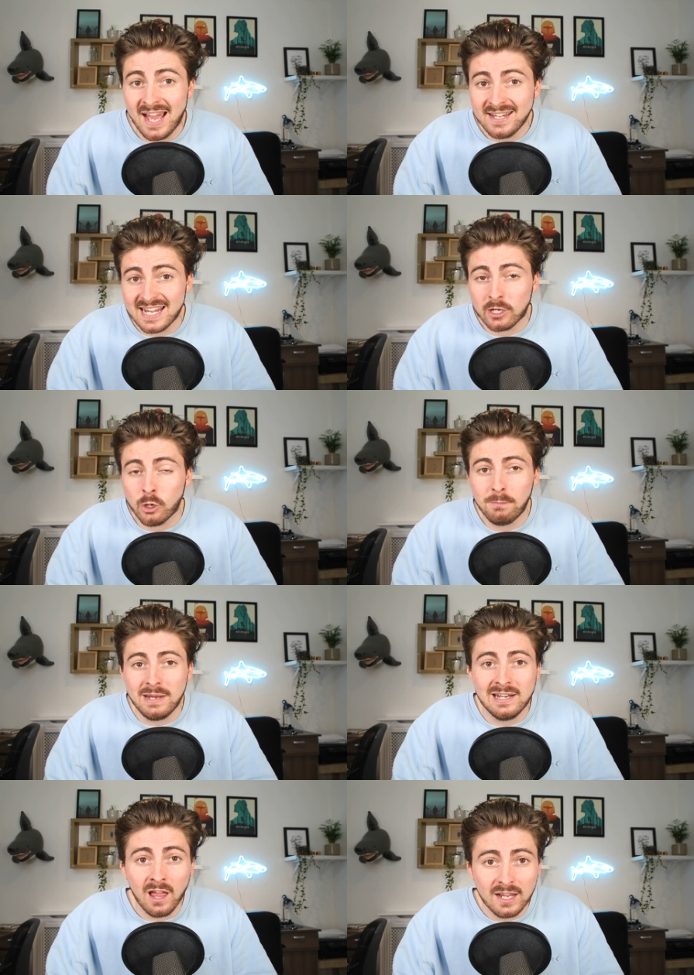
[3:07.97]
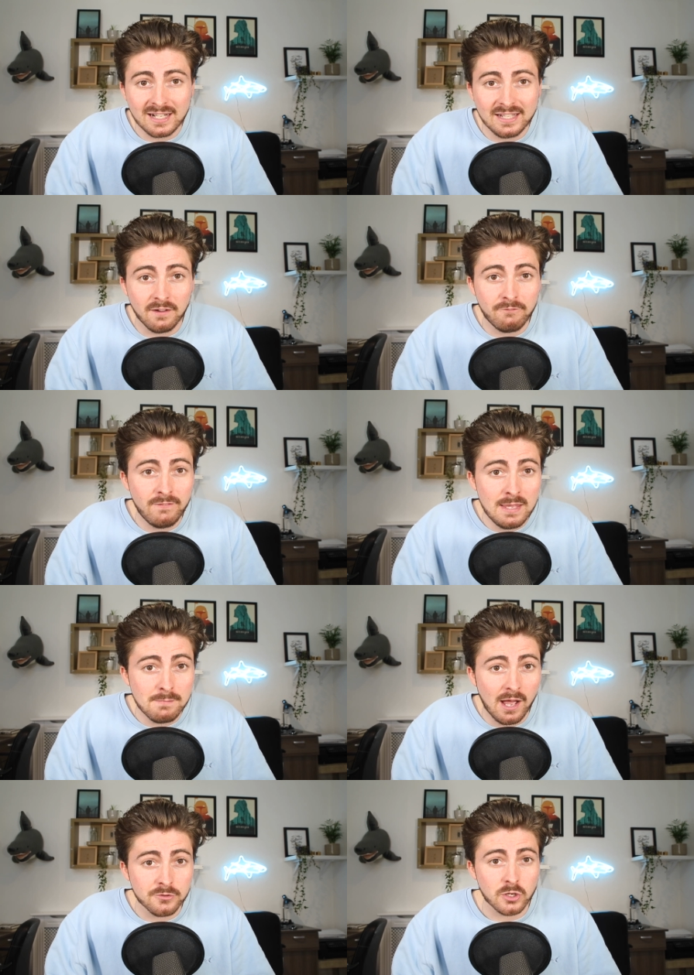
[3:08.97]
and it could be likely that
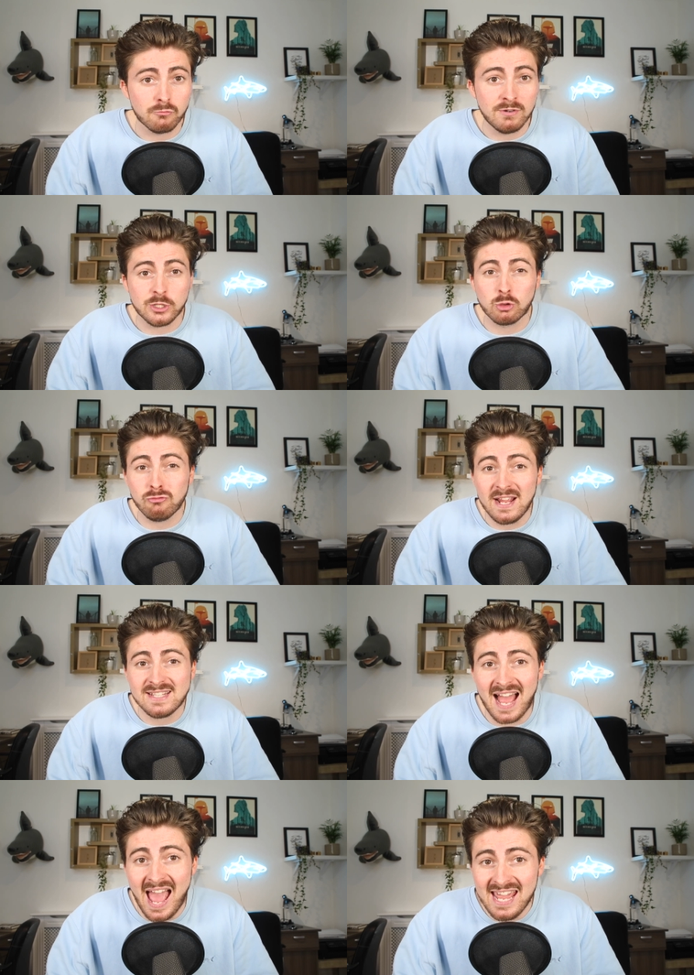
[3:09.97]
females reach greater